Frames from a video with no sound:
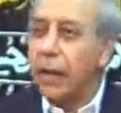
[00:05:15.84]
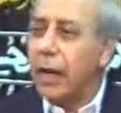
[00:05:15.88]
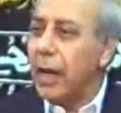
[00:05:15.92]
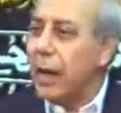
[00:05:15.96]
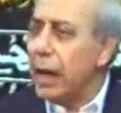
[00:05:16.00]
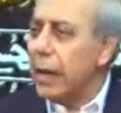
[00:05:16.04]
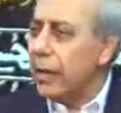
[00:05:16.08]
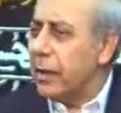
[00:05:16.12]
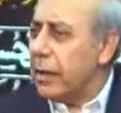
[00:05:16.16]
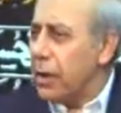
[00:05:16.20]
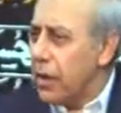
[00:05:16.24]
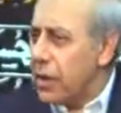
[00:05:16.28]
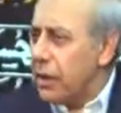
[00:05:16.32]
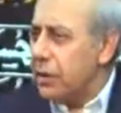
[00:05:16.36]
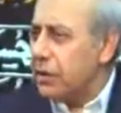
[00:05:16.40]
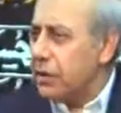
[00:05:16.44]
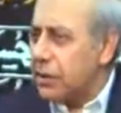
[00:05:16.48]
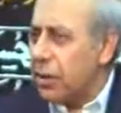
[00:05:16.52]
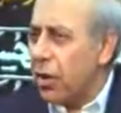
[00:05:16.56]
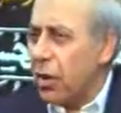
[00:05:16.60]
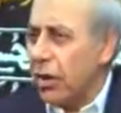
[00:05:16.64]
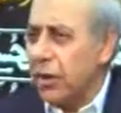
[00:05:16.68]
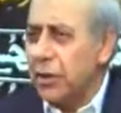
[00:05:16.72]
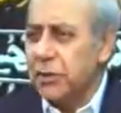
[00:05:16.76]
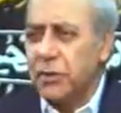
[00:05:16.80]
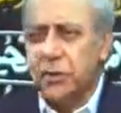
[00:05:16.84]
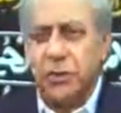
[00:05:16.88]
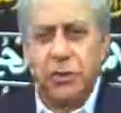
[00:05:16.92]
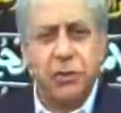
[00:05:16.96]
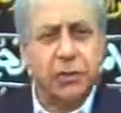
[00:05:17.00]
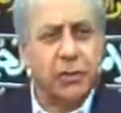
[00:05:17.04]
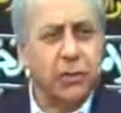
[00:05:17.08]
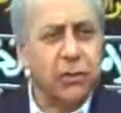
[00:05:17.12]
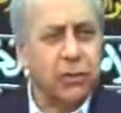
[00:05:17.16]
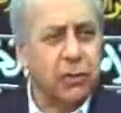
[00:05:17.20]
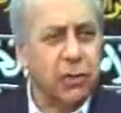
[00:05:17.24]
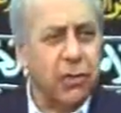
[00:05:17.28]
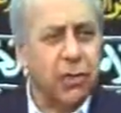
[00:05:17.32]
And his qualities
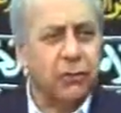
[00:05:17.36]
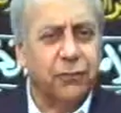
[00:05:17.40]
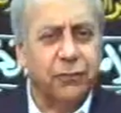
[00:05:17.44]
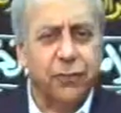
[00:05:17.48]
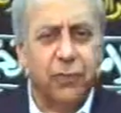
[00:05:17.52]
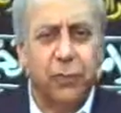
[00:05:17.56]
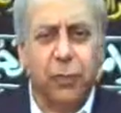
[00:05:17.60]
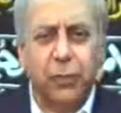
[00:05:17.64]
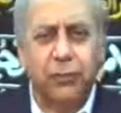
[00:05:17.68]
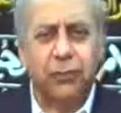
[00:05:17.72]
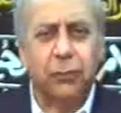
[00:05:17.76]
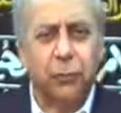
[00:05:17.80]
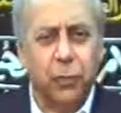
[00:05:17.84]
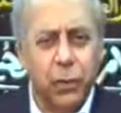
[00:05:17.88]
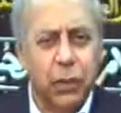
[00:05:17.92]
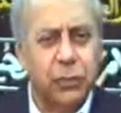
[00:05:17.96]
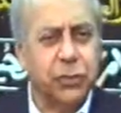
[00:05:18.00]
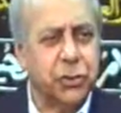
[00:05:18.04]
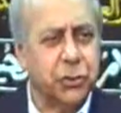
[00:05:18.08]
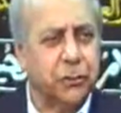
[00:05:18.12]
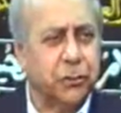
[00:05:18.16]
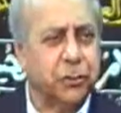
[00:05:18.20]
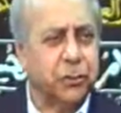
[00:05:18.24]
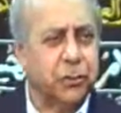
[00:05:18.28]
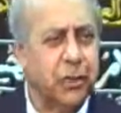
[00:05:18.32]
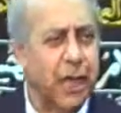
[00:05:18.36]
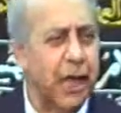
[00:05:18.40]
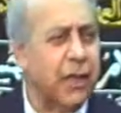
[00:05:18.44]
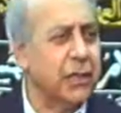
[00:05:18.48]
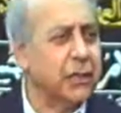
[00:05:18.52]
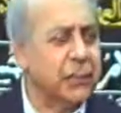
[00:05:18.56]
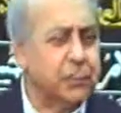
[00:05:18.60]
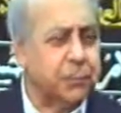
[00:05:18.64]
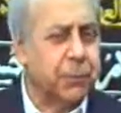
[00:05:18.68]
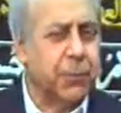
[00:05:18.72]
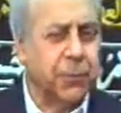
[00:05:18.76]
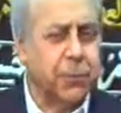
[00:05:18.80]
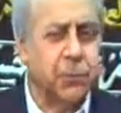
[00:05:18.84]
of, of worship
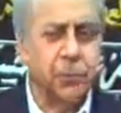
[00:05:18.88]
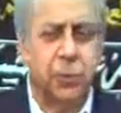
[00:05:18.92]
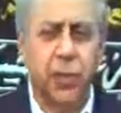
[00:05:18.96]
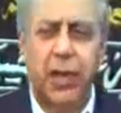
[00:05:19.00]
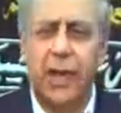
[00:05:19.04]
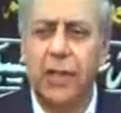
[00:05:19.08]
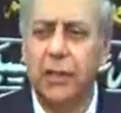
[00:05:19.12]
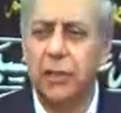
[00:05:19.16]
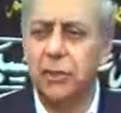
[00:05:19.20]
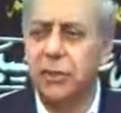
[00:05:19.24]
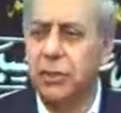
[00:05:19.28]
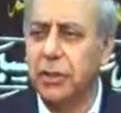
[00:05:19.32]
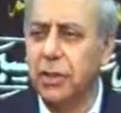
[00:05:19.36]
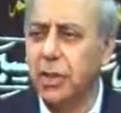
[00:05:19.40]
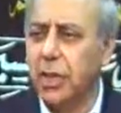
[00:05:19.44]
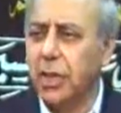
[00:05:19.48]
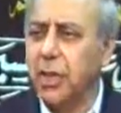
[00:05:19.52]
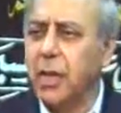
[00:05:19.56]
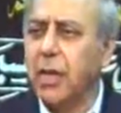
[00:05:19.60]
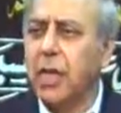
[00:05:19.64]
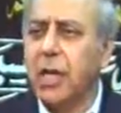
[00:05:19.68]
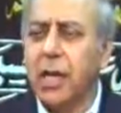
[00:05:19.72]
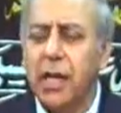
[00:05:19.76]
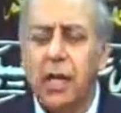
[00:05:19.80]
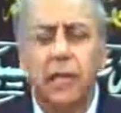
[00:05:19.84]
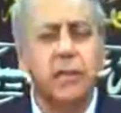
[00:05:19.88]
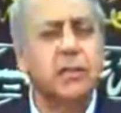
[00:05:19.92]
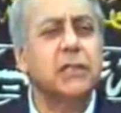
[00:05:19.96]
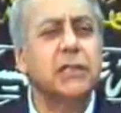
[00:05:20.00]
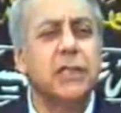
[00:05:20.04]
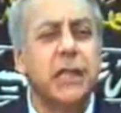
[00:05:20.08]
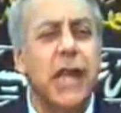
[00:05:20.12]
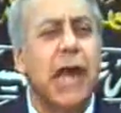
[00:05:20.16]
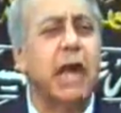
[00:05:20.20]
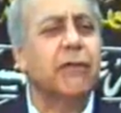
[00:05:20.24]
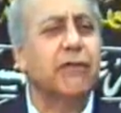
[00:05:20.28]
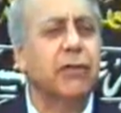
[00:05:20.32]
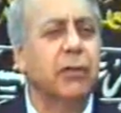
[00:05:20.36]
and spirituality, his
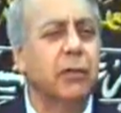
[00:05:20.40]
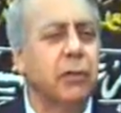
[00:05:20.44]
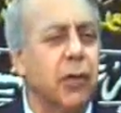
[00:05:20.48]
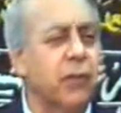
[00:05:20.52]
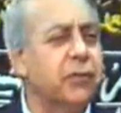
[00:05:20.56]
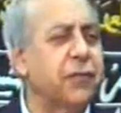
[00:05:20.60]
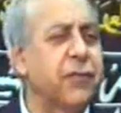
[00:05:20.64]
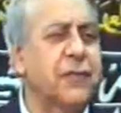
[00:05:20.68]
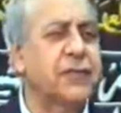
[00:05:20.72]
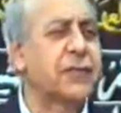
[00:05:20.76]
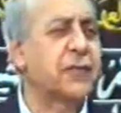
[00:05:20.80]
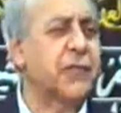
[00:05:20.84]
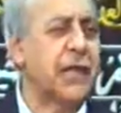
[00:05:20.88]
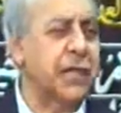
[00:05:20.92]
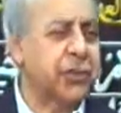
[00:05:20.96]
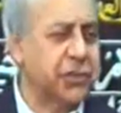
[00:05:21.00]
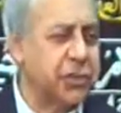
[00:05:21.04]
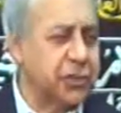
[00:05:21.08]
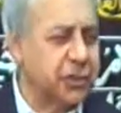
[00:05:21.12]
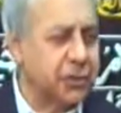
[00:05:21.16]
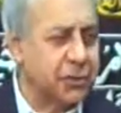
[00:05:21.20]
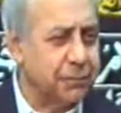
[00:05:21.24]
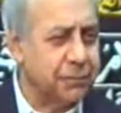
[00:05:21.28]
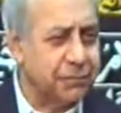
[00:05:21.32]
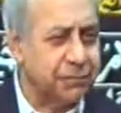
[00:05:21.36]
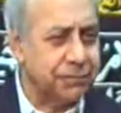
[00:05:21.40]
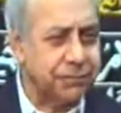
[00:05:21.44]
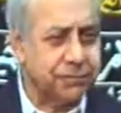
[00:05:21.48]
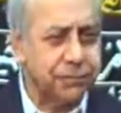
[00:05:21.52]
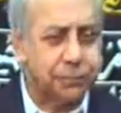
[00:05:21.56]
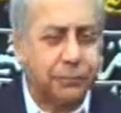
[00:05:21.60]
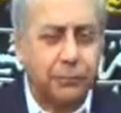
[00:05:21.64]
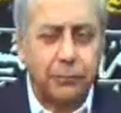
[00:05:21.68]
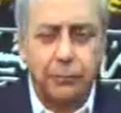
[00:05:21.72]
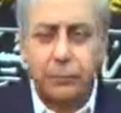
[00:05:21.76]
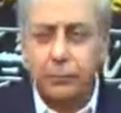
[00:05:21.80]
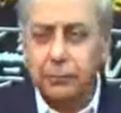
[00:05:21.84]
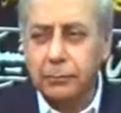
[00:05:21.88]
level of asceticism,
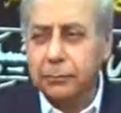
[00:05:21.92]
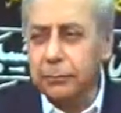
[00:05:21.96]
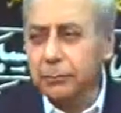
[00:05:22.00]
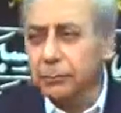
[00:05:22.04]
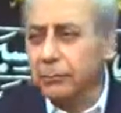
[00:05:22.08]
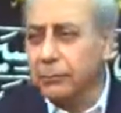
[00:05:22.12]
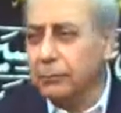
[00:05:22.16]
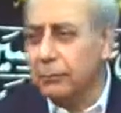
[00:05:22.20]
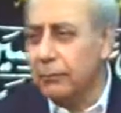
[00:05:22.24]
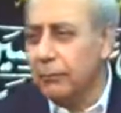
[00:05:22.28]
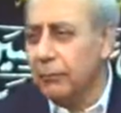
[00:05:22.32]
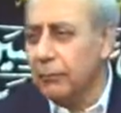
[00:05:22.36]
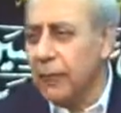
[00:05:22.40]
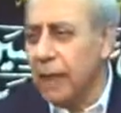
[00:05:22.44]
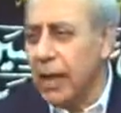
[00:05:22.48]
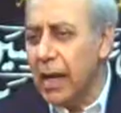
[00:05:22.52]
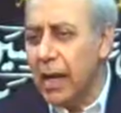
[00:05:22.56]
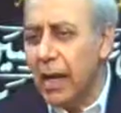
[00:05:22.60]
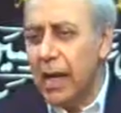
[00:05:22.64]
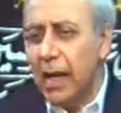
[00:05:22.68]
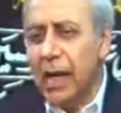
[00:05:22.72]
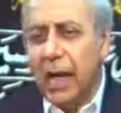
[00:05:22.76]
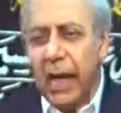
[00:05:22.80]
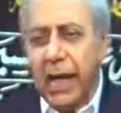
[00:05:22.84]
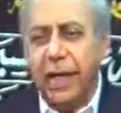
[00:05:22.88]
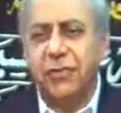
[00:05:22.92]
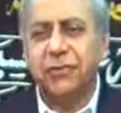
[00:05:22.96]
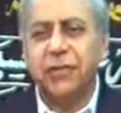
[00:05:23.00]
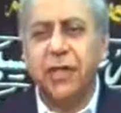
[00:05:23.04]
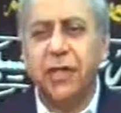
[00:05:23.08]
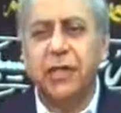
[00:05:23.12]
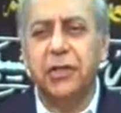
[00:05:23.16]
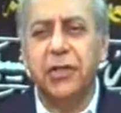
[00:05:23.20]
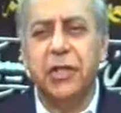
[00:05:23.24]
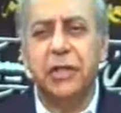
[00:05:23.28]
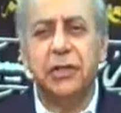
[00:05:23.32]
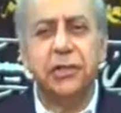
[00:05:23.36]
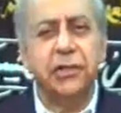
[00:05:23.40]
I
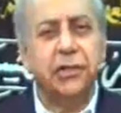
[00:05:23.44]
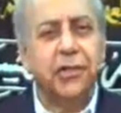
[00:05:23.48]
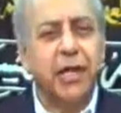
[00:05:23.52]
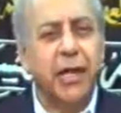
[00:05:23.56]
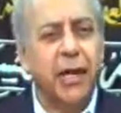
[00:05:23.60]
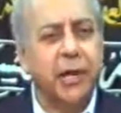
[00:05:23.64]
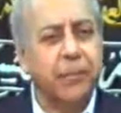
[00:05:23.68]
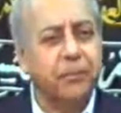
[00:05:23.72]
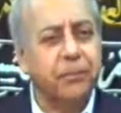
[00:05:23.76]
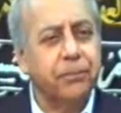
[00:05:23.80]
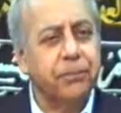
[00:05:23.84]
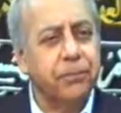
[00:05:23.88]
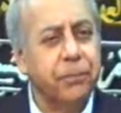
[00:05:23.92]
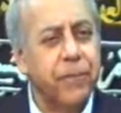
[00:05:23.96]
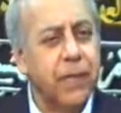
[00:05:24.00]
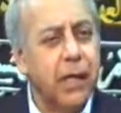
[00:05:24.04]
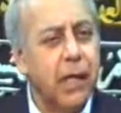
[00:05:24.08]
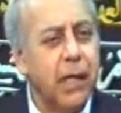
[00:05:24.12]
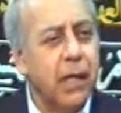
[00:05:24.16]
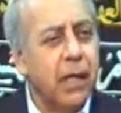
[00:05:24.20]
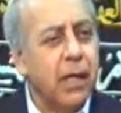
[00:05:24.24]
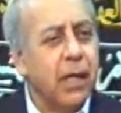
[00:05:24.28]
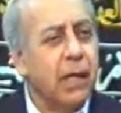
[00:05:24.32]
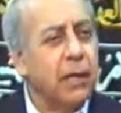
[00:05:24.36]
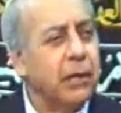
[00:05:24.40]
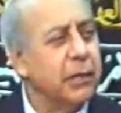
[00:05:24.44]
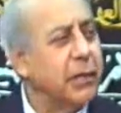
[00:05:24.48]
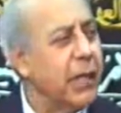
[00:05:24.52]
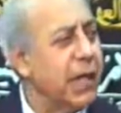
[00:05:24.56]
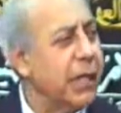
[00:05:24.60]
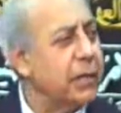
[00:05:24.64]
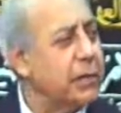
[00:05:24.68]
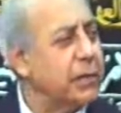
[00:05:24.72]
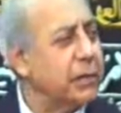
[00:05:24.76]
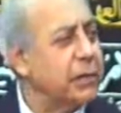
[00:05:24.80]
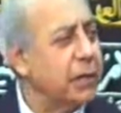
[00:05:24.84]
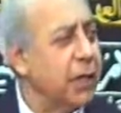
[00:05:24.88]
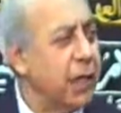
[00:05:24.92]
said yesterday
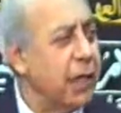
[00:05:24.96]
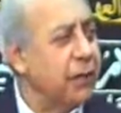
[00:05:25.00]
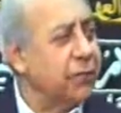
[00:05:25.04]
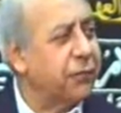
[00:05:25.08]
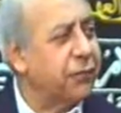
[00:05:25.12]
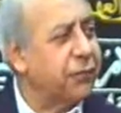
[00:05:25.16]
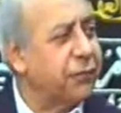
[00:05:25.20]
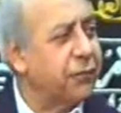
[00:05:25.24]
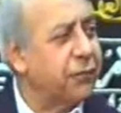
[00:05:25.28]
that if